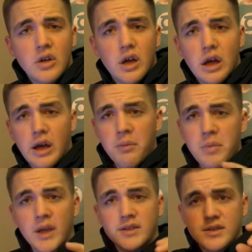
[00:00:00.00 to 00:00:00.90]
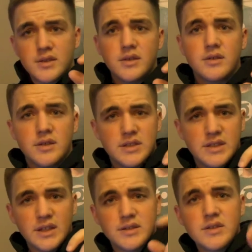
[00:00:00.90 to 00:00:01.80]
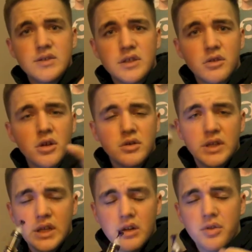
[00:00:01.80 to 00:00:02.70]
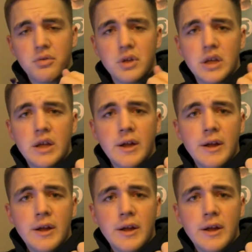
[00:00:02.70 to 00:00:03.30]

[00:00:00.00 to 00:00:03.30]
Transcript: I mix 6 and 0 to get a 3.